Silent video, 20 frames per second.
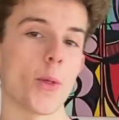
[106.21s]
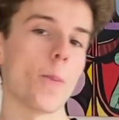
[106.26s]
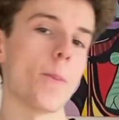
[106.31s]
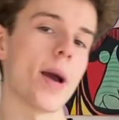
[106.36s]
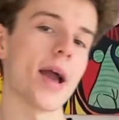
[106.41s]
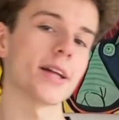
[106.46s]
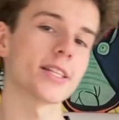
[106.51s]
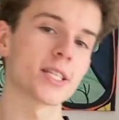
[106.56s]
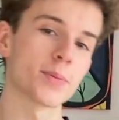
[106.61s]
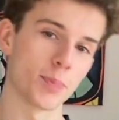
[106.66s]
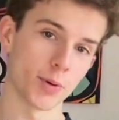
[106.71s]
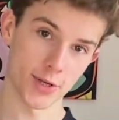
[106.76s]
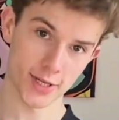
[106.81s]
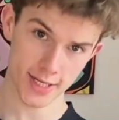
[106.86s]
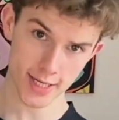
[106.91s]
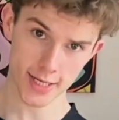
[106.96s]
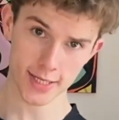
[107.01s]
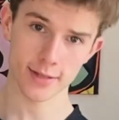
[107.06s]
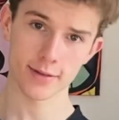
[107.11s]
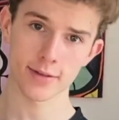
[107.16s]
band's
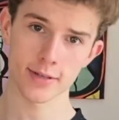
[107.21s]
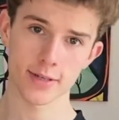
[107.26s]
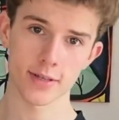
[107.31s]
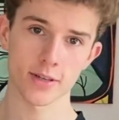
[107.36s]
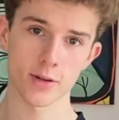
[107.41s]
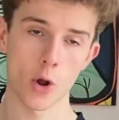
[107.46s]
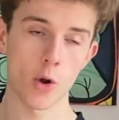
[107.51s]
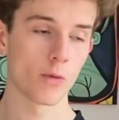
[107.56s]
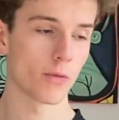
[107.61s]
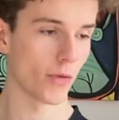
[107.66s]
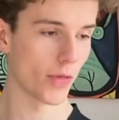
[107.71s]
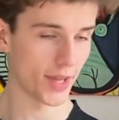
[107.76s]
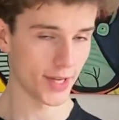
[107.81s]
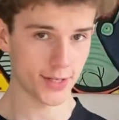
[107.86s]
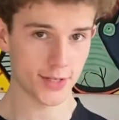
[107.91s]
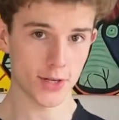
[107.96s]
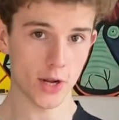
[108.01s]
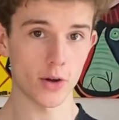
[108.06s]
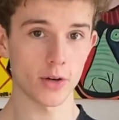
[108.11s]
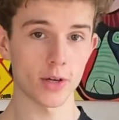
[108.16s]
persistence over
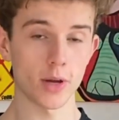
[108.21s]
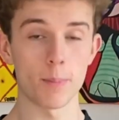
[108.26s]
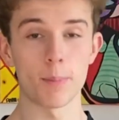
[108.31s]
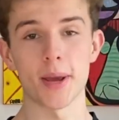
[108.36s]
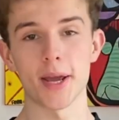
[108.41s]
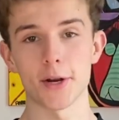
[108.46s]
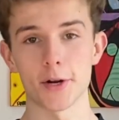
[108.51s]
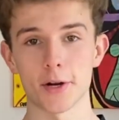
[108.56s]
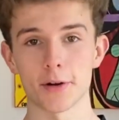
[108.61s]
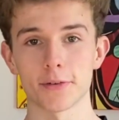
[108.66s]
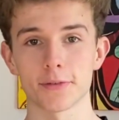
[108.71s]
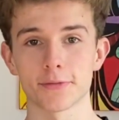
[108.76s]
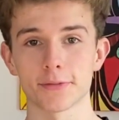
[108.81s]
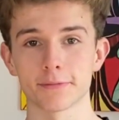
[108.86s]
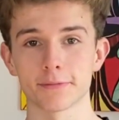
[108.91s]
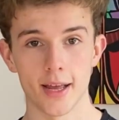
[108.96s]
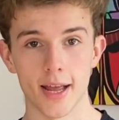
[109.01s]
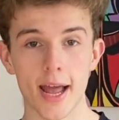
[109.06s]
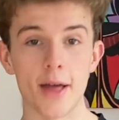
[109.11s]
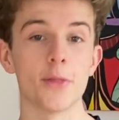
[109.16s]
this song paid off,
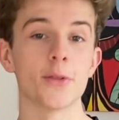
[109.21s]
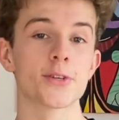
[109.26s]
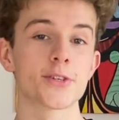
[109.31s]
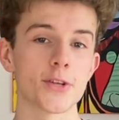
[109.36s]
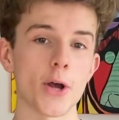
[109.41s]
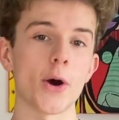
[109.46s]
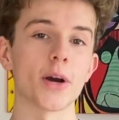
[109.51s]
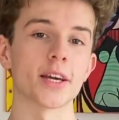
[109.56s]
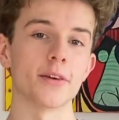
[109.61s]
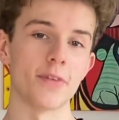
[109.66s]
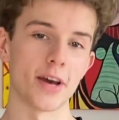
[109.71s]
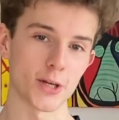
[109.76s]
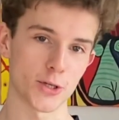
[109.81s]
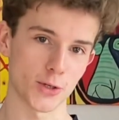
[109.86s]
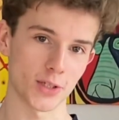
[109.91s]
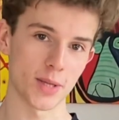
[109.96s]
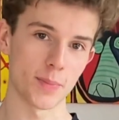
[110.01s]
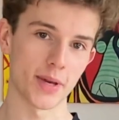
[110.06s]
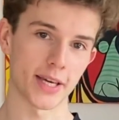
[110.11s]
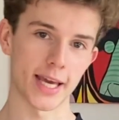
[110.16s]
and the song
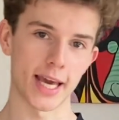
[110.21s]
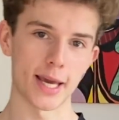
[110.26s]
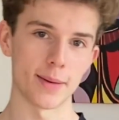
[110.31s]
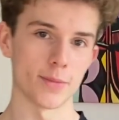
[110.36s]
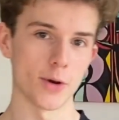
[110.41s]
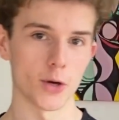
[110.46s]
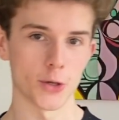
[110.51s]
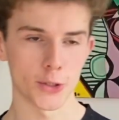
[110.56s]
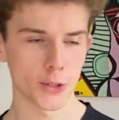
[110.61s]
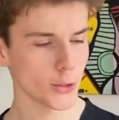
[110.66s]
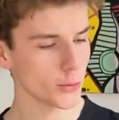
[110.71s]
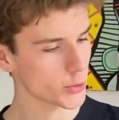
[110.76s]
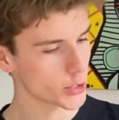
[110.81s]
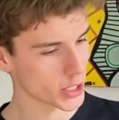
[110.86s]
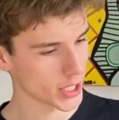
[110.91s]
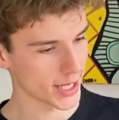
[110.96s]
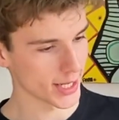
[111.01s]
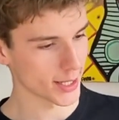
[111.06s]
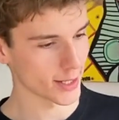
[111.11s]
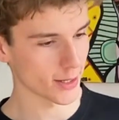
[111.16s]
eventually became a huge
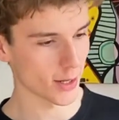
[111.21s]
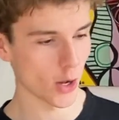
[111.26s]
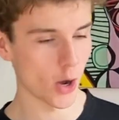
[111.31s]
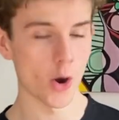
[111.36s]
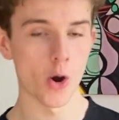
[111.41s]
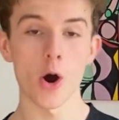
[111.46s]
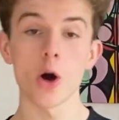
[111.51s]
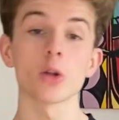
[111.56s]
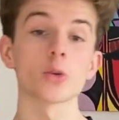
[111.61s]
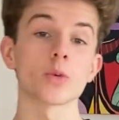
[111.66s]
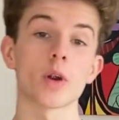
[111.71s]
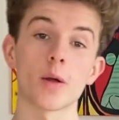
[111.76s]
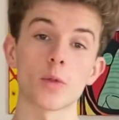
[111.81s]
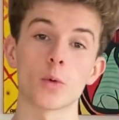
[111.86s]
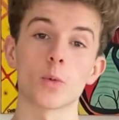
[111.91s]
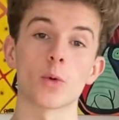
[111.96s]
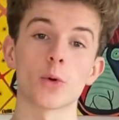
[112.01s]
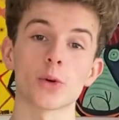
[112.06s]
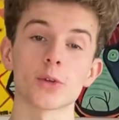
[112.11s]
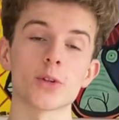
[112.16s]
hit all around the
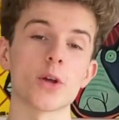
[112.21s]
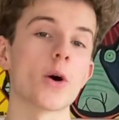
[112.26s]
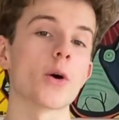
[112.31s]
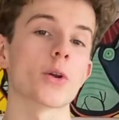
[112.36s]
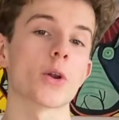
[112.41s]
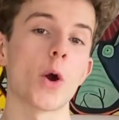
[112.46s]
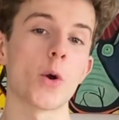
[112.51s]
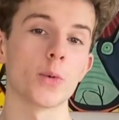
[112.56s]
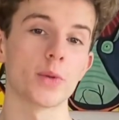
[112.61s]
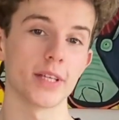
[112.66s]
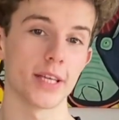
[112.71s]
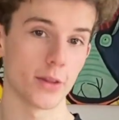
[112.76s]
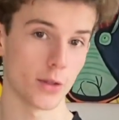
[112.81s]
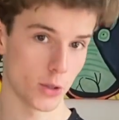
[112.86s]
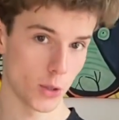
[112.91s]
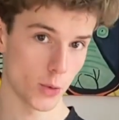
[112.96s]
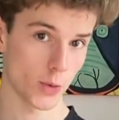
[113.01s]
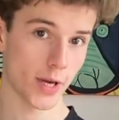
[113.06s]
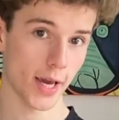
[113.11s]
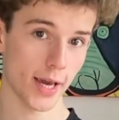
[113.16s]
world, not only in
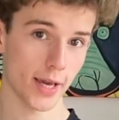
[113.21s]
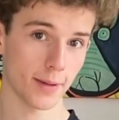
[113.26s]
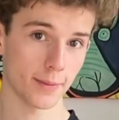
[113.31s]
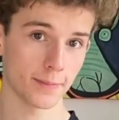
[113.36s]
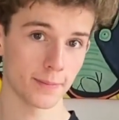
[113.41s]
the UK,